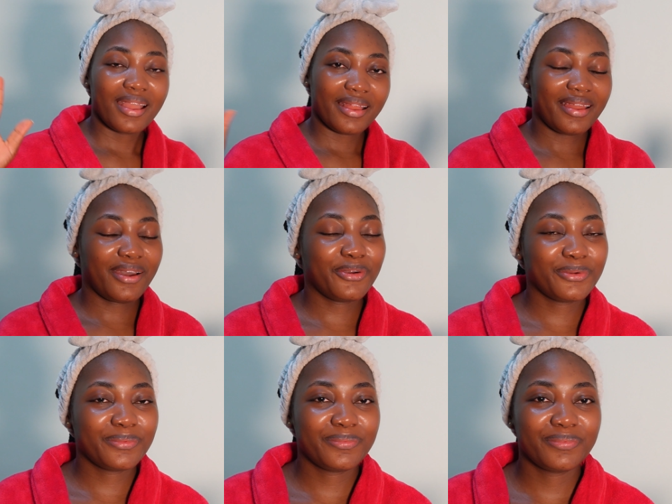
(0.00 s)

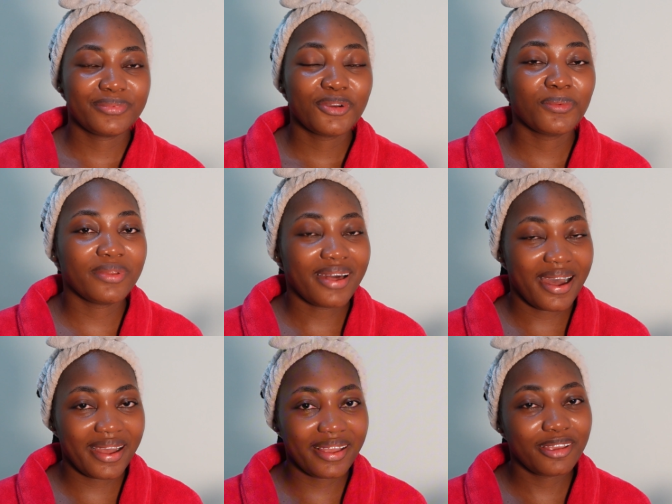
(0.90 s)
Now, will
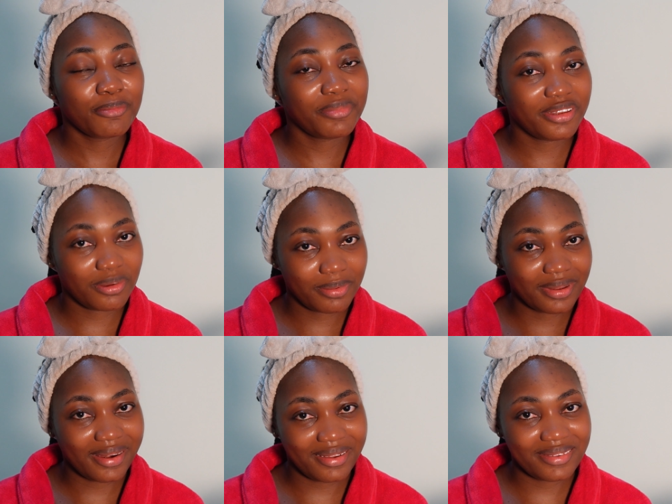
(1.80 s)
I be double
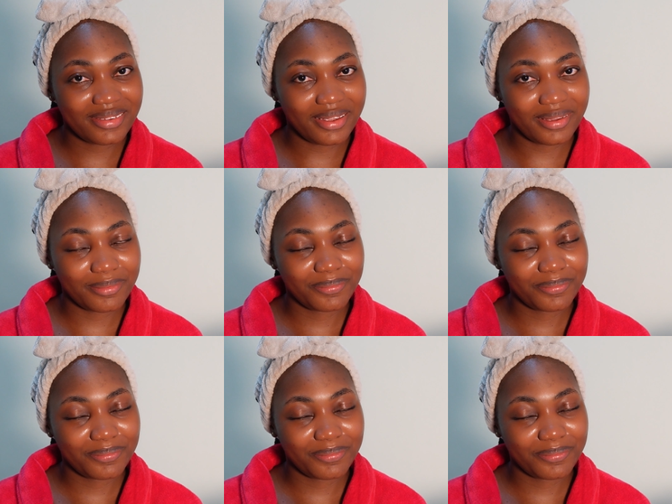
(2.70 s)
cleansing?